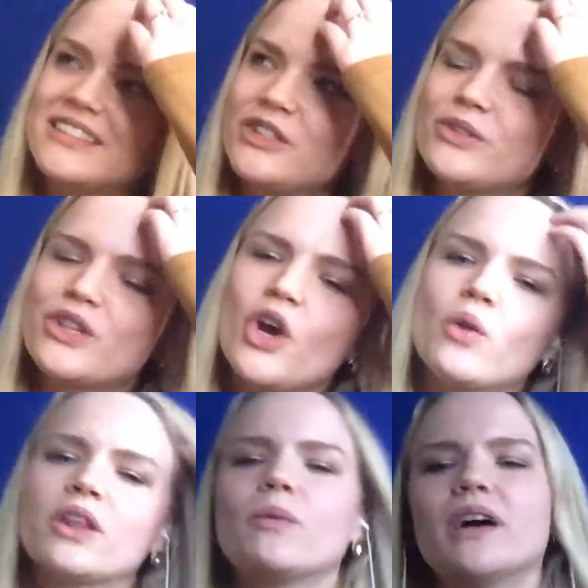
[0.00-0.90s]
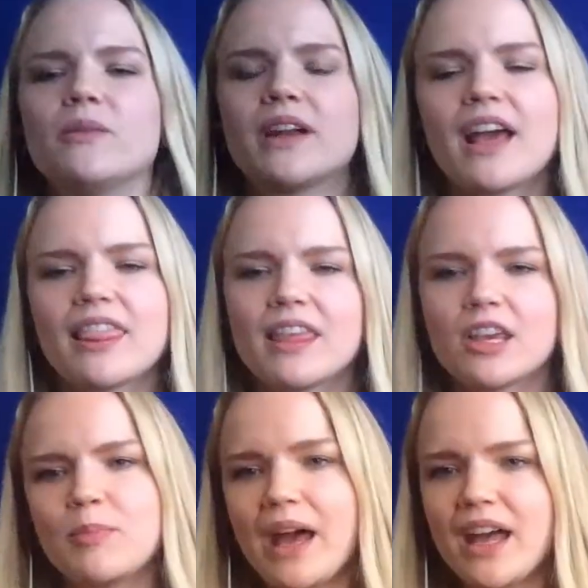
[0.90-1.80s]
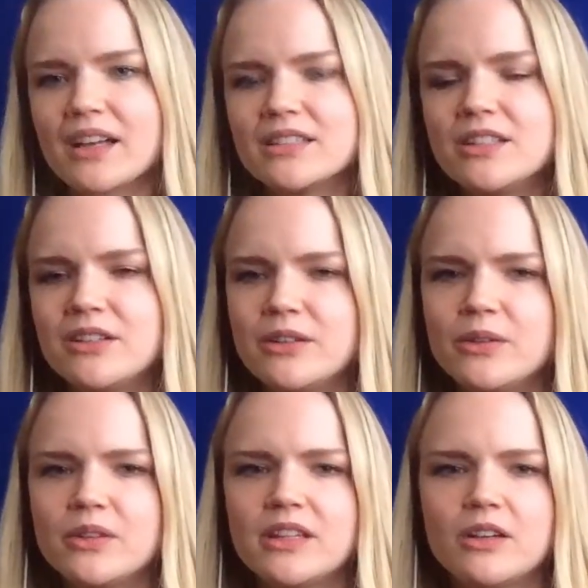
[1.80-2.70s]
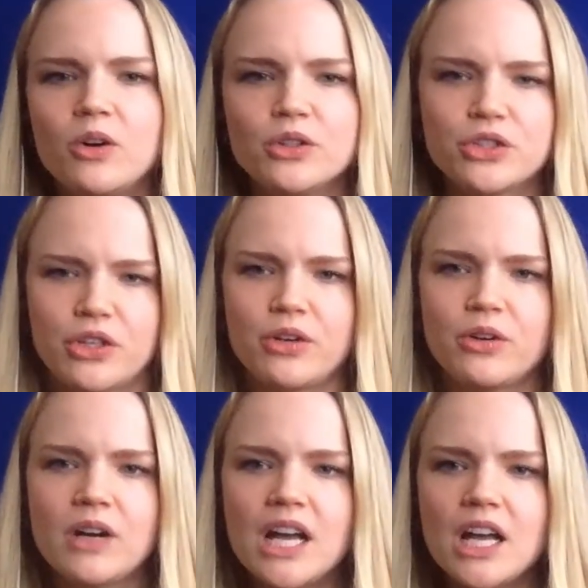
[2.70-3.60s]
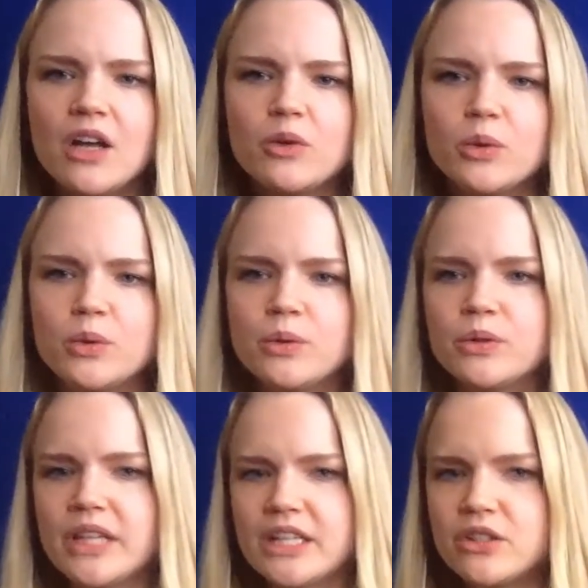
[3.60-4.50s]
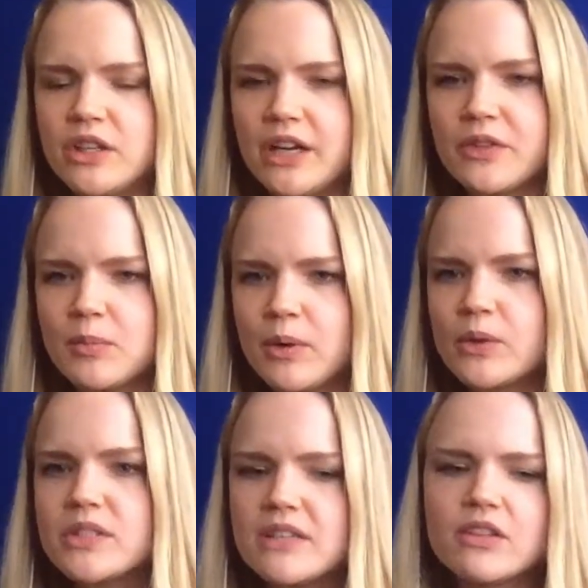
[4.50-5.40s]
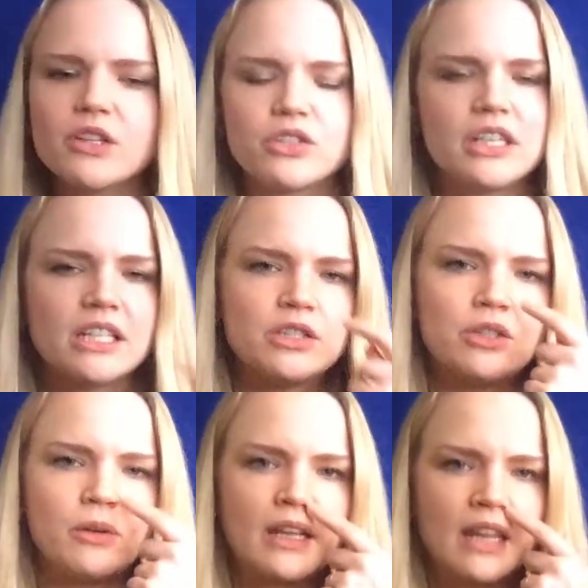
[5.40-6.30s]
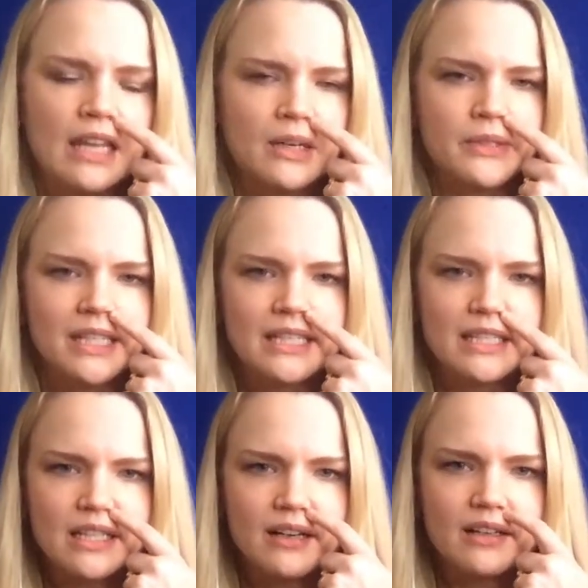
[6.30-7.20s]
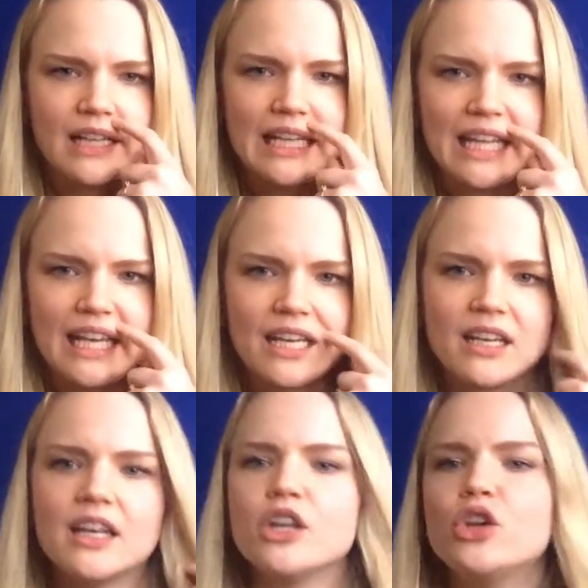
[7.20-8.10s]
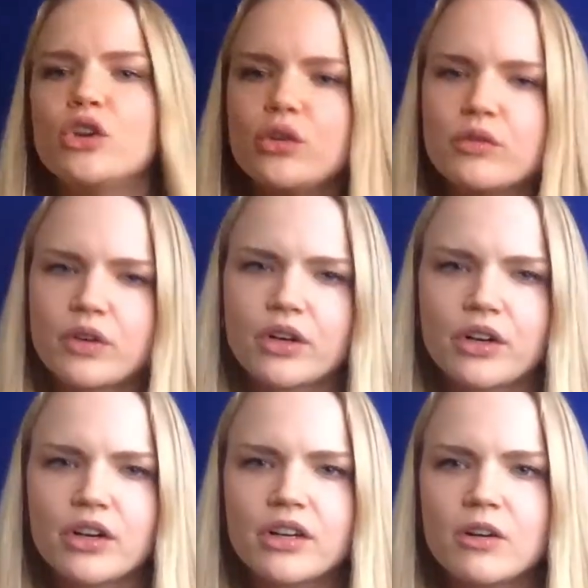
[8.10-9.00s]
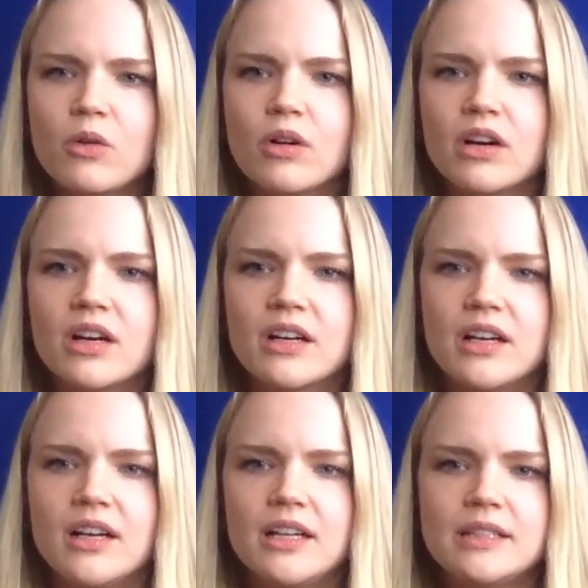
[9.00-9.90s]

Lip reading: she was the only one when I think back to the whole show who like stood out the most, even though she didn't do anything that was necessarily like new for her or